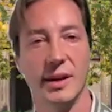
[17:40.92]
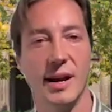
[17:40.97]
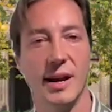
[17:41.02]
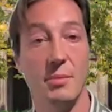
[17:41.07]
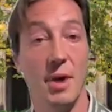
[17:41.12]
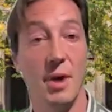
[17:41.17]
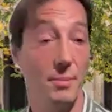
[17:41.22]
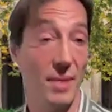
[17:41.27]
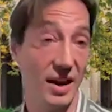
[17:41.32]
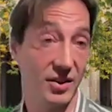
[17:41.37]

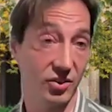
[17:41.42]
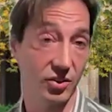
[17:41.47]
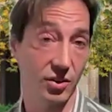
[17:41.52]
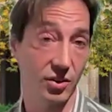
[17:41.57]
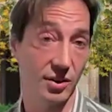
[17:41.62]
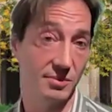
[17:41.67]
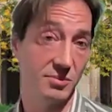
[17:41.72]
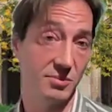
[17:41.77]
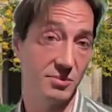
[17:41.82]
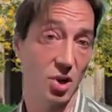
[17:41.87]
Uh, my
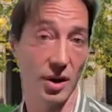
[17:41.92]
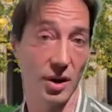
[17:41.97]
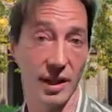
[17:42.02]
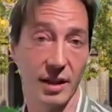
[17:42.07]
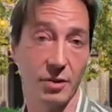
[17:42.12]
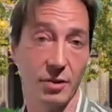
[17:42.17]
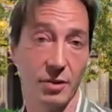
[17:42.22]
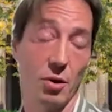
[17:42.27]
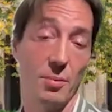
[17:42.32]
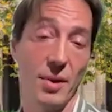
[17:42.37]
Mexican
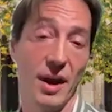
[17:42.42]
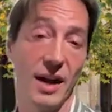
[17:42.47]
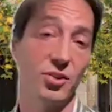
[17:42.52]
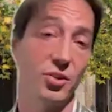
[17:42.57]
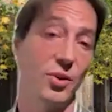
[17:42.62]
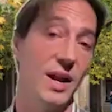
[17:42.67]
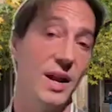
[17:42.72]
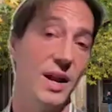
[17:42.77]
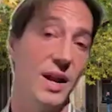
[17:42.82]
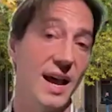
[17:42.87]
colleague
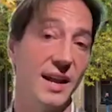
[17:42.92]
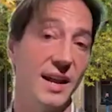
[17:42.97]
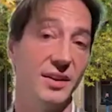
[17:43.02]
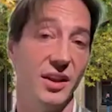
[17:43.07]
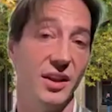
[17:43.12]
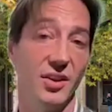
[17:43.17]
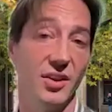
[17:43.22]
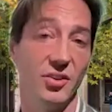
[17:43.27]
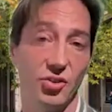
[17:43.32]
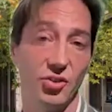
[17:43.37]
Roberto
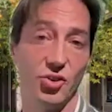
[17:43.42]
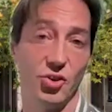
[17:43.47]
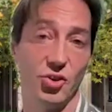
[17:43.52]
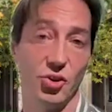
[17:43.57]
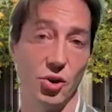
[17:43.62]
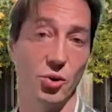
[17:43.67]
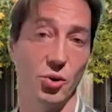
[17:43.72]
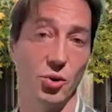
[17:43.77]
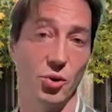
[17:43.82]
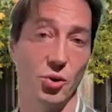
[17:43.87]
Hernandez
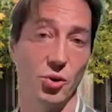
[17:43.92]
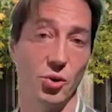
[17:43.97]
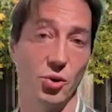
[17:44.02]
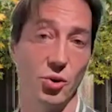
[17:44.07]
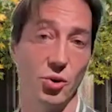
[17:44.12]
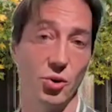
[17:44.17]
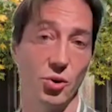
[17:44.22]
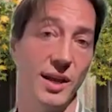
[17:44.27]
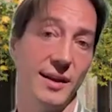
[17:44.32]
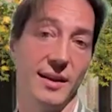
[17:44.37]
showed
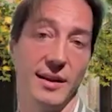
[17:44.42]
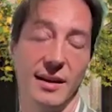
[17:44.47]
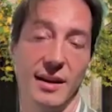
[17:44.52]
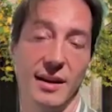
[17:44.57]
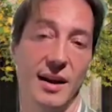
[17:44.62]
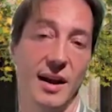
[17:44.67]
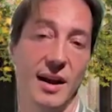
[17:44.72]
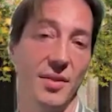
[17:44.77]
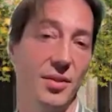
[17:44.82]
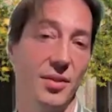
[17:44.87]

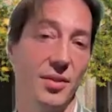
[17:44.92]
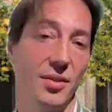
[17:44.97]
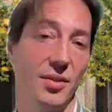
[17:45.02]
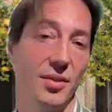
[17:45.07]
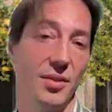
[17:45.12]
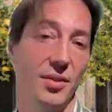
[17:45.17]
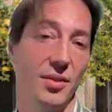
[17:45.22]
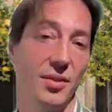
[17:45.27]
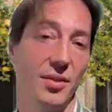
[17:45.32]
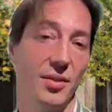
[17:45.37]
uh,
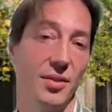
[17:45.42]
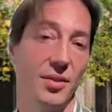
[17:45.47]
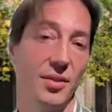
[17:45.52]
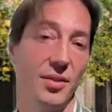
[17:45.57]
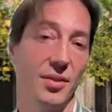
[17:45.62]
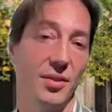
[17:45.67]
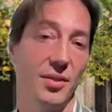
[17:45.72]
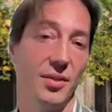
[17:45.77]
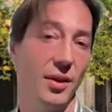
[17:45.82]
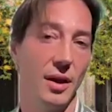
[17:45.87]

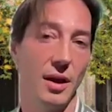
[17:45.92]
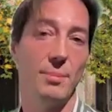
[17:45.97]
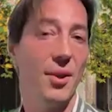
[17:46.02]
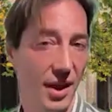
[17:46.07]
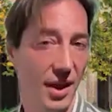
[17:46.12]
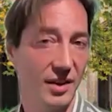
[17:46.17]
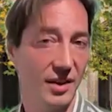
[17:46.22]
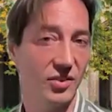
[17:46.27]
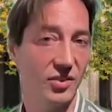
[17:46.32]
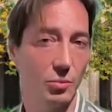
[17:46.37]
that
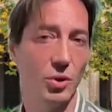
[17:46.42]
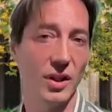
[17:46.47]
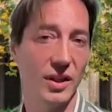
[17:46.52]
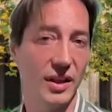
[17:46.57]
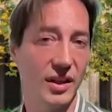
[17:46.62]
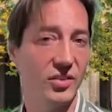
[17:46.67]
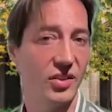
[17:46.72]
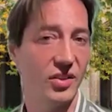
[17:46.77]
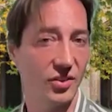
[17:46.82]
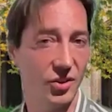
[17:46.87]
about
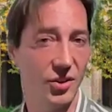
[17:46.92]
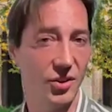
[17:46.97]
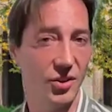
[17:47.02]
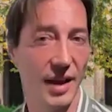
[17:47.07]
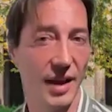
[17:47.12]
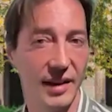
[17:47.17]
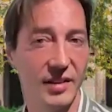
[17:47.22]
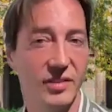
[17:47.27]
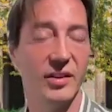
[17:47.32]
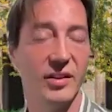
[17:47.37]
90,
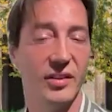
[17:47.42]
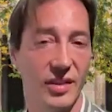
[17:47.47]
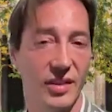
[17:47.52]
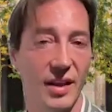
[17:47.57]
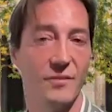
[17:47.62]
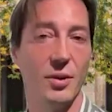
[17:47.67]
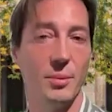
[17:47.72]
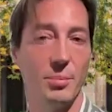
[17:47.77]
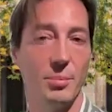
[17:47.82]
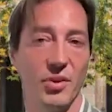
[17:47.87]
well, he says
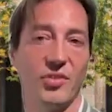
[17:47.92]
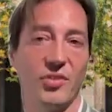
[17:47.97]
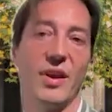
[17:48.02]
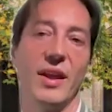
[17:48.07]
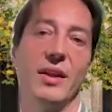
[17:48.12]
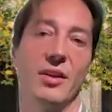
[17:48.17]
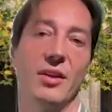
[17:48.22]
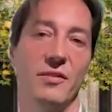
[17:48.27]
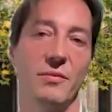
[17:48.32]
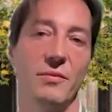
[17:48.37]

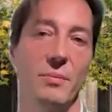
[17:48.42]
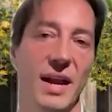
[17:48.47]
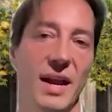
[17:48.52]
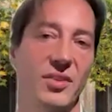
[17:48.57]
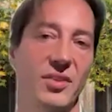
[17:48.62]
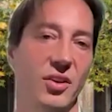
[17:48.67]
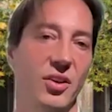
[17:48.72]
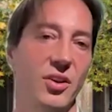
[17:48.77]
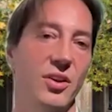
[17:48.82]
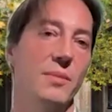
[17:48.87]

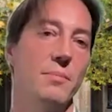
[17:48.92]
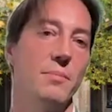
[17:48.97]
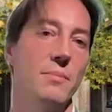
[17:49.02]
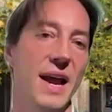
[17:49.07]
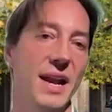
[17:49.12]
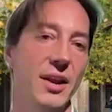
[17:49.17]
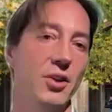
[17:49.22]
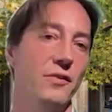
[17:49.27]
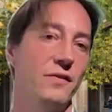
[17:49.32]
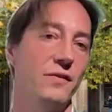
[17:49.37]
97% of
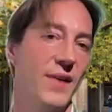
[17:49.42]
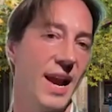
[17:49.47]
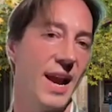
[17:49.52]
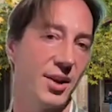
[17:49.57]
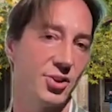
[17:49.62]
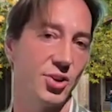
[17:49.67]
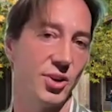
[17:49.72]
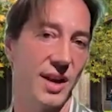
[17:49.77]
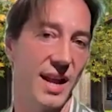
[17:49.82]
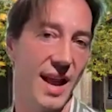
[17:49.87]
Mexican
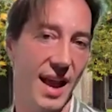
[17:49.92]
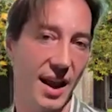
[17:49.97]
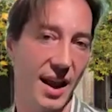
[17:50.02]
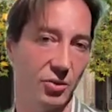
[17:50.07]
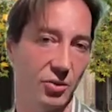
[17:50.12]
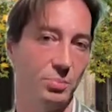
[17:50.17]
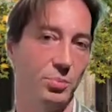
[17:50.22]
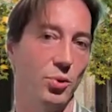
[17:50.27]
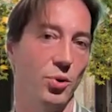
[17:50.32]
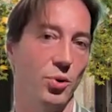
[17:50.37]
manufactured
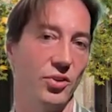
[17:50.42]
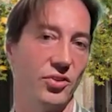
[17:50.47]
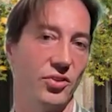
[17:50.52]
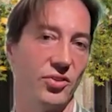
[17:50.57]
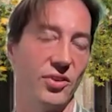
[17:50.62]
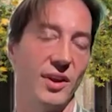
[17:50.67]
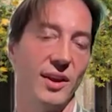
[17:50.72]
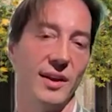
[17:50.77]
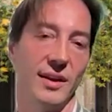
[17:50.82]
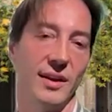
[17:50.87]

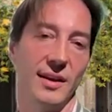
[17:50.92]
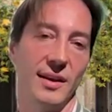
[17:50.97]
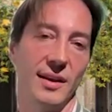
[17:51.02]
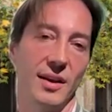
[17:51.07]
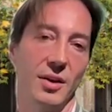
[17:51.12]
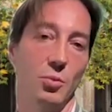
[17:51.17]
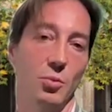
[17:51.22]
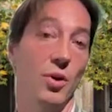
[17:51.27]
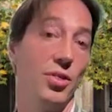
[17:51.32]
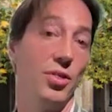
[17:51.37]
exports
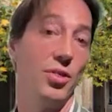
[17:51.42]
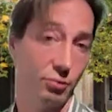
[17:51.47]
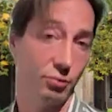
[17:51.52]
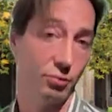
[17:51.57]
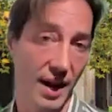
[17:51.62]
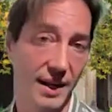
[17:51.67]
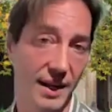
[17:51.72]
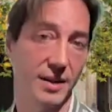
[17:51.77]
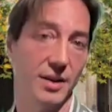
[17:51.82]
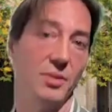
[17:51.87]
were
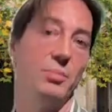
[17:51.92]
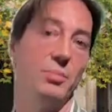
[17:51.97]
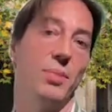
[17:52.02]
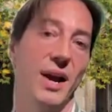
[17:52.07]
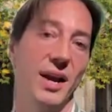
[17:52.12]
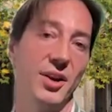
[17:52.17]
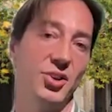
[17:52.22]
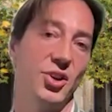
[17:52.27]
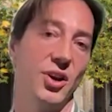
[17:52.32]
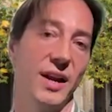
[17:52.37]
threatened
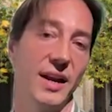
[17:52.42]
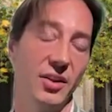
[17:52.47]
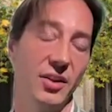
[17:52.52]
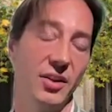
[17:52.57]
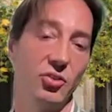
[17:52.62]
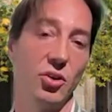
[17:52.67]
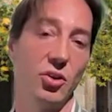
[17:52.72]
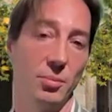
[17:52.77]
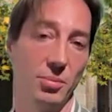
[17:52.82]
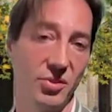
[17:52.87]
by
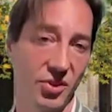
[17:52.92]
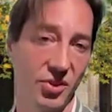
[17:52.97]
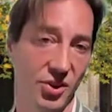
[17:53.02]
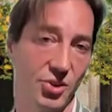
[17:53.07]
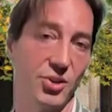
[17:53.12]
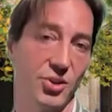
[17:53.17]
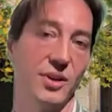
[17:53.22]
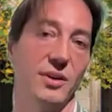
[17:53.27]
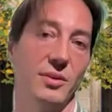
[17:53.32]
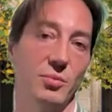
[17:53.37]
Chinese
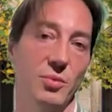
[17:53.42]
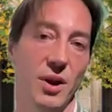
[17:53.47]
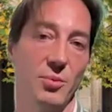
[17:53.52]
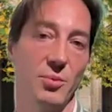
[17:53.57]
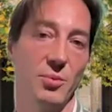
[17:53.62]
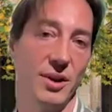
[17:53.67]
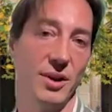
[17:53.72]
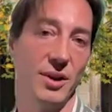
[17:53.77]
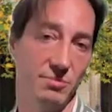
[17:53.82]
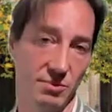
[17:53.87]
competition
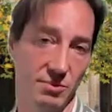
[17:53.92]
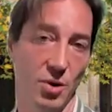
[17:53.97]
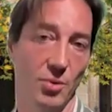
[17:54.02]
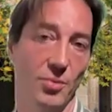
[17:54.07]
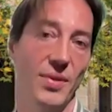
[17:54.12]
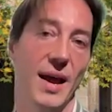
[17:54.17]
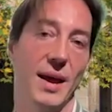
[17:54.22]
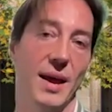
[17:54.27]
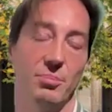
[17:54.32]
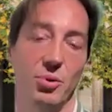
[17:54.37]
when we
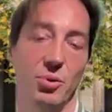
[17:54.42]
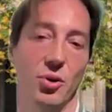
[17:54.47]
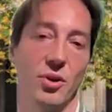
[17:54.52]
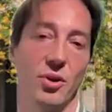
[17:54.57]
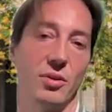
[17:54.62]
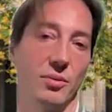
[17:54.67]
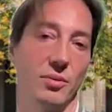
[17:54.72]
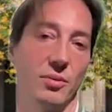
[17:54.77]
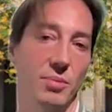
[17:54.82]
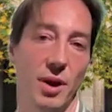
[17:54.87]
wrote that
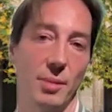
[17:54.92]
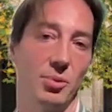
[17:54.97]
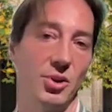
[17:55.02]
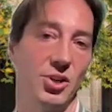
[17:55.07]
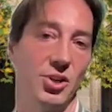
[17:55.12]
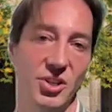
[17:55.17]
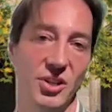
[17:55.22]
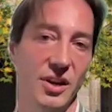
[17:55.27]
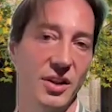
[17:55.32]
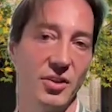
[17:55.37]
book or
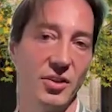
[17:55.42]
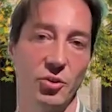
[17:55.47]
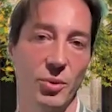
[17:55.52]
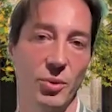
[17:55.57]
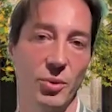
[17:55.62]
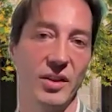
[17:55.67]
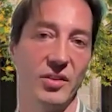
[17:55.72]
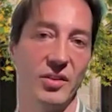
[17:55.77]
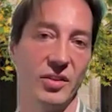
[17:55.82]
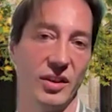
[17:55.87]
published it in
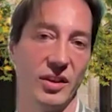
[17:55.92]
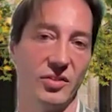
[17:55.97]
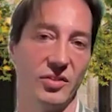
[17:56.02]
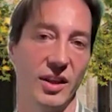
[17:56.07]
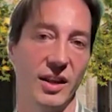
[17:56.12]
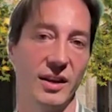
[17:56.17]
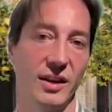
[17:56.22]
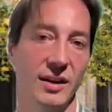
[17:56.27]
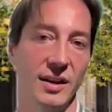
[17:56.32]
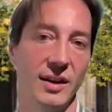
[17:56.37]

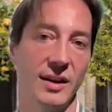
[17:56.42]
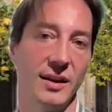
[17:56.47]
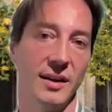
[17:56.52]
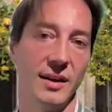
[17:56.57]
2016.